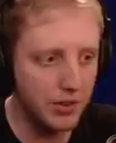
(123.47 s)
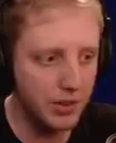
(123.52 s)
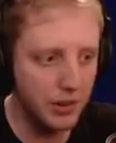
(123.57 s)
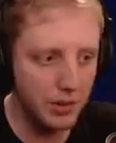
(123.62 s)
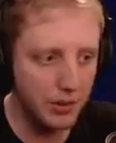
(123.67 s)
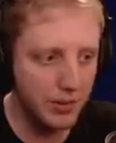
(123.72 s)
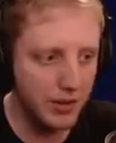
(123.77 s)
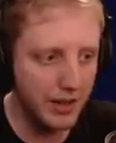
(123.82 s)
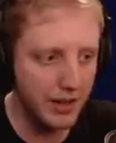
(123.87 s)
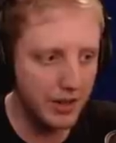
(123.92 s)

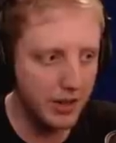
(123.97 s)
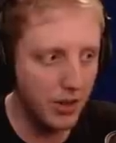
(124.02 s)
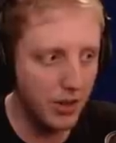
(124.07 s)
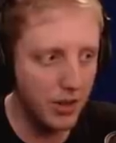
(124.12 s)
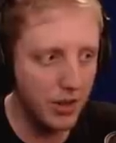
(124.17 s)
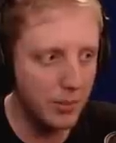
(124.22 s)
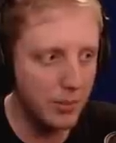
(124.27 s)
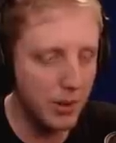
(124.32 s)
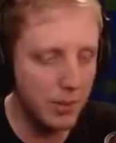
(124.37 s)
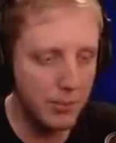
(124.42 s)
stuff, like
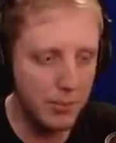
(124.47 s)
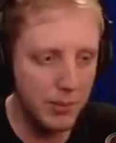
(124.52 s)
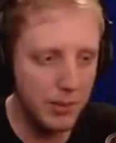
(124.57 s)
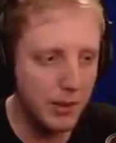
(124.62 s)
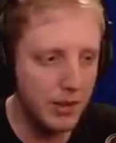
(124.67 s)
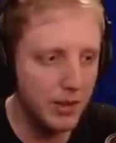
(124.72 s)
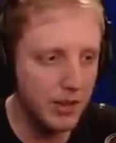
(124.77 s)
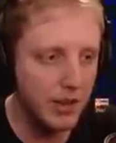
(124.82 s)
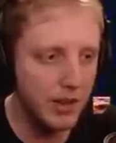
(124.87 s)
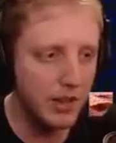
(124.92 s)
call them up
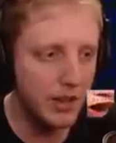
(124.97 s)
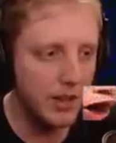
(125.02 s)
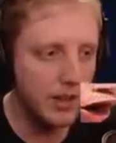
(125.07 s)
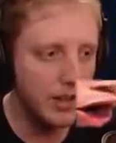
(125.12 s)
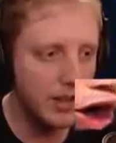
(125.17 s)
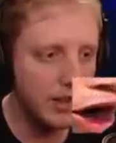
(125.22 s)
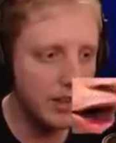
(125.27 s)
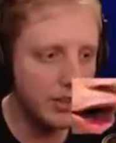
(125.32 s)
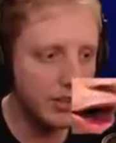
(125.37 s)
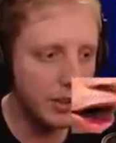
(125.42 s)

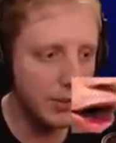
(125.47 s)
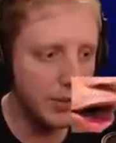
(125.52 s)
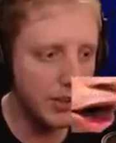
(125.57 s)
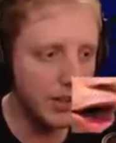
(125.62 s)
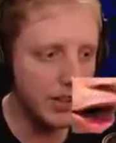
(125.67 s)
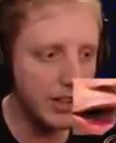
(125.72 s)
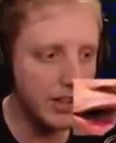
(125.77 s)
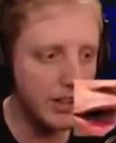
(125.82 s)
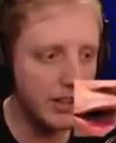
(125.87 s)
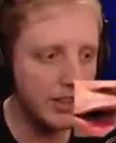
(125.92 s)
so I'm not
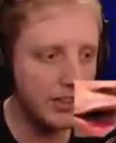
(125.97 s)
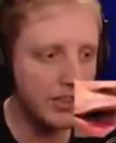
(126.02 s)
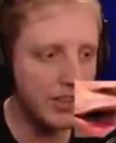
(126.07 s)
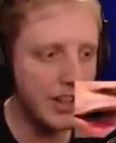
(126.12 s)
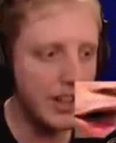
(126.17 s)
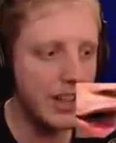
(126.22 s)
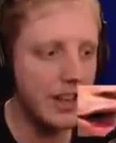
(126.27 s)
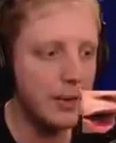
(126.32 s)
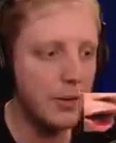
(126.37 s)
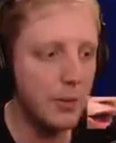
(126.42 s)
going to
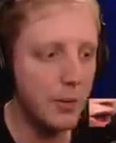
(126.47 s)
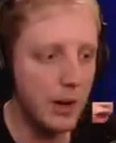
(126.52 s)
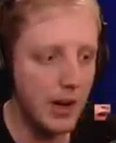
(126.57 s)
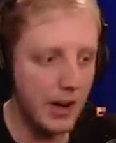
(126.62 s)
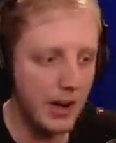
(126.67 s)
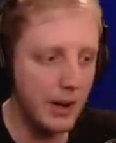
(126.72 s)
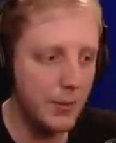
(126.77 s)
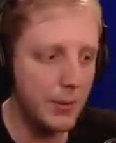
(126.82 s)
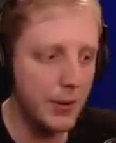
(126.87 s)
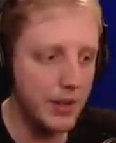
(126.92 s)
say where
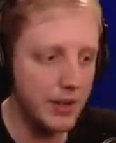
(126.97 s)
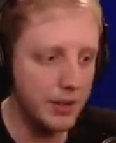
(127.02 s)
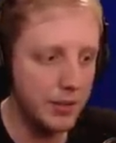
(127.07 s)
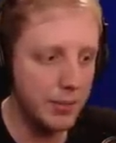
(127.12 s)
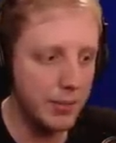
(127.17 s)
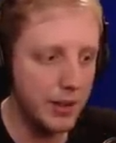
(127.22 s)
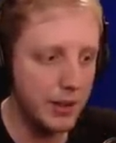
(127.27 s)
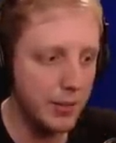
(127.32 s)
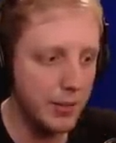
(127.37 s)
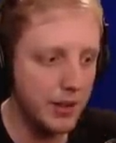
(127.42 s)
I worked,
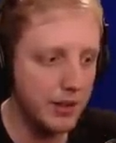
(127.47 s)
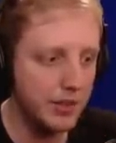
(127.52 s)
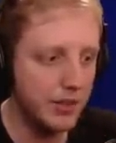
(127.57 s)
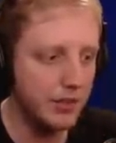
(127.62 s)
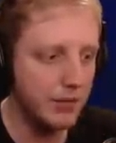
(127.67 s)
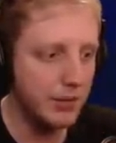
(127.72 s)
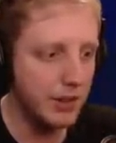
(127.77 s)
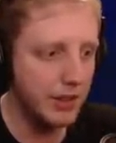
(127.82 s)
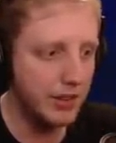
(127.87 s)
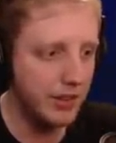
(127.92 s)
but I worked
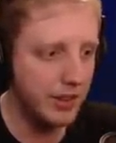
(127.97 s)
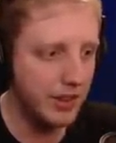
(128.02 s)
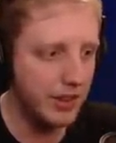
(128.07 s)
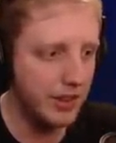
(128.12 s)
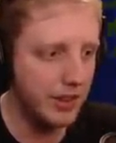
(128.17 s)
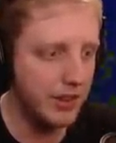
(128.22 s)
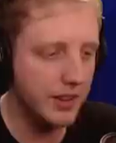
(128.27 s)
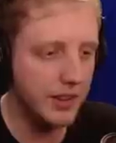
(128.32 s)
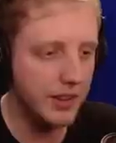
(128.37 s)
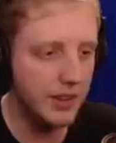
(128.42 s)
in
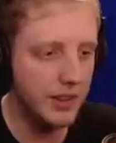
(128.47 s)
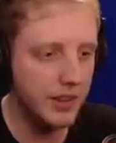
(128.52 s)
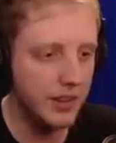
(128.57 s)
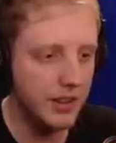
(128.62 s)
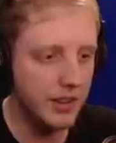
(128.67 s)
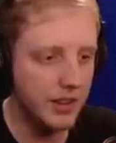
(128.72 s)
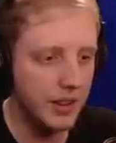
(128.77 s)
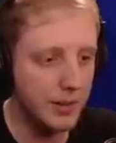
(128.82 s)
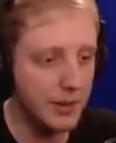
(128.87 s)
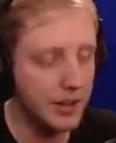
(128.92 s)
retail.
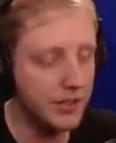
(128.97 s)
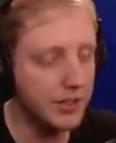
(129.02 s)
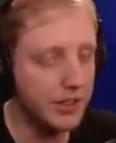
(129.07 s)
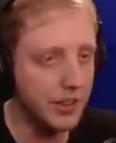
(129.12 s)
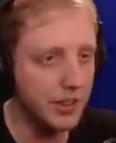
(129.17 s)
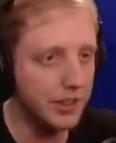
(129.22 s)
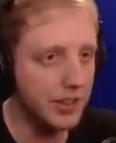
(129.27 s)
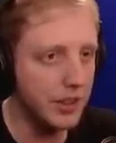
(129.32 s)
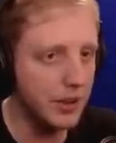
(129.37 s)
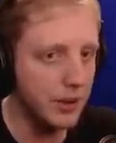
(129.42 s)
I mean, I
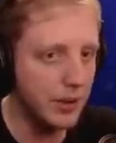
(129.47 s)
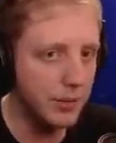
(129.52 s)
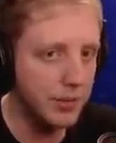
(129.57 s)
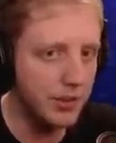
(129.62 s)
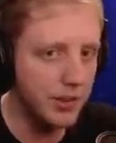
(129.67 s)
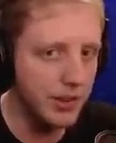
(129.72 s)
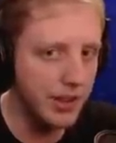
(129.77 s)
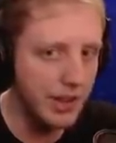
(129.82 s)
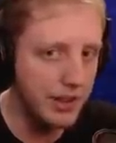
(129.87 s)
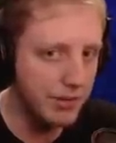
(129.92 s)
still do. I'm
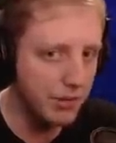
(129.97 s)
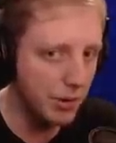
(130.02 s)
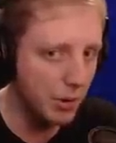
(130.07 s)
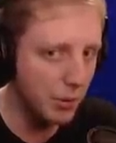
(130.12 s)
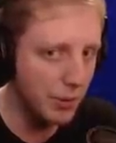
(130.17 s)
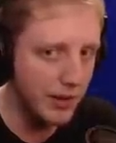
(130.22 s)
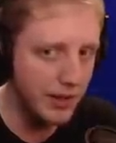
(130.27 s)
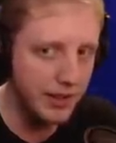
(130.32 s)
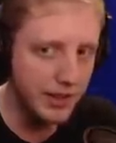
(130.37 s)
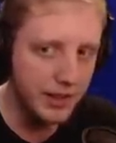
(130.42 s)
still there for a
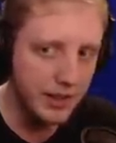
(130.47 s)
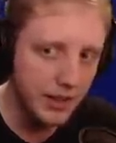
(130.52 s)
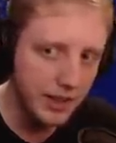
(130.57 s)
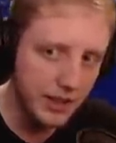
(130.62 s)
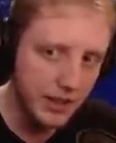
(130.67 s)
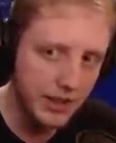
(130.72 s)
week.